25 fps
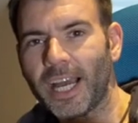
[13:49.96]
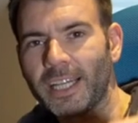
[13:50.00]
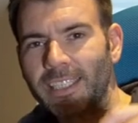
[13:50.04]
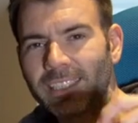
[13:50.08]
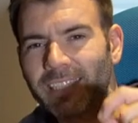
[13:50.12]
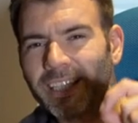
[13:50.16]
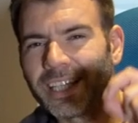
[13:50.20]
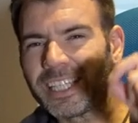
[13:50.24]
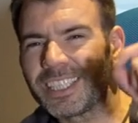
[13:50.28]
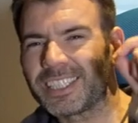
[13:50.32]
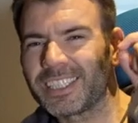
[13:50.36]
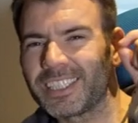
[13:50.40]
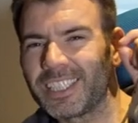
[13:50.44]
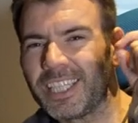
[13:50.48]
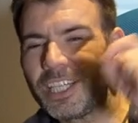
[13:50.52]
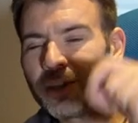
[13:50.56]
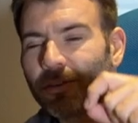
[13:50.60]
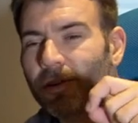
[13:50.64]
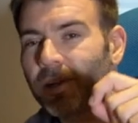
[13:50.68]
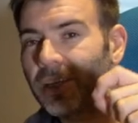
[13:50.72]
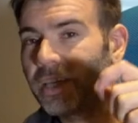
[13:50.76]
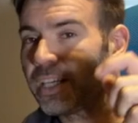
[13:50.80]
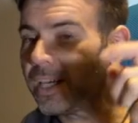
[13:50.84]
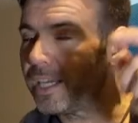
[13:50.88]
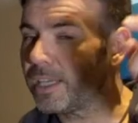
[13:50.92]
and did a
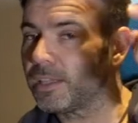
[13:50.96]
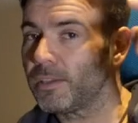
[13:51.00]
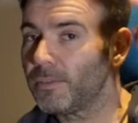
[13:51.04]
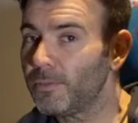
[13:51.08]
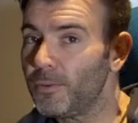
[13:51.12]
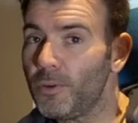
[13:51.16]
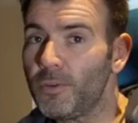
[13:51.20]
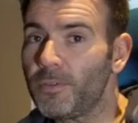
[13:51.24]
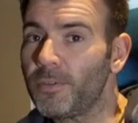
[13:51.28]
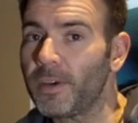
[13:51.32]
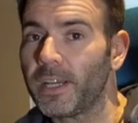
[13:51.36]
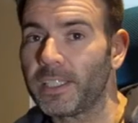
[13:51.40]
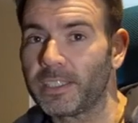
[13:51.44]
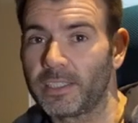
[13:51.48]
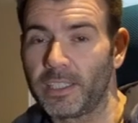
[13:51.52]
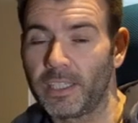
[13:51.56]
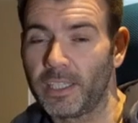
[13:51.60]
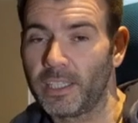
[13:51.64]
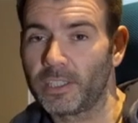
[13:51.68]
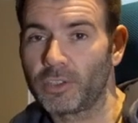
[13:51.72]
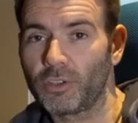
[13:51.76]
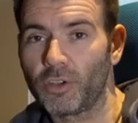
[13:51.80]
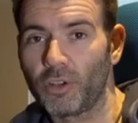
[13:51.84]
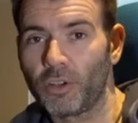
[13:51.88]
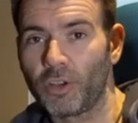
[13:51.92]
secret gig, the Foo Fighters did
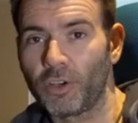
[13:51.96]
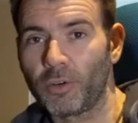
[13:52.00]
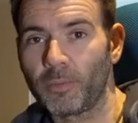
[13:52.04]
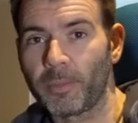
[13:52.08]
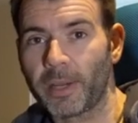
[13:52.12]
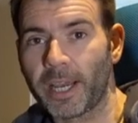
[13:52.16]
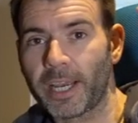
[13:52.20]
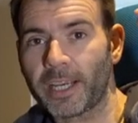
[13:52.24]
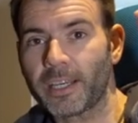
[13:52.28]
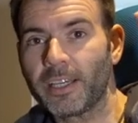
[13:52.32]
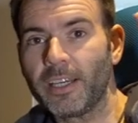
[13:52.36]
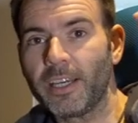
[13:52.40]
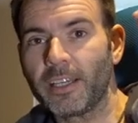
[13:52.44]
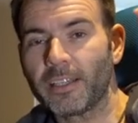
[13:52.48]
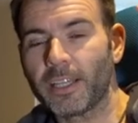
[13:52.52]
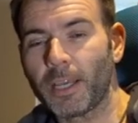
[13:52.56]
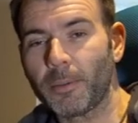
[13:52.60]
this not long back.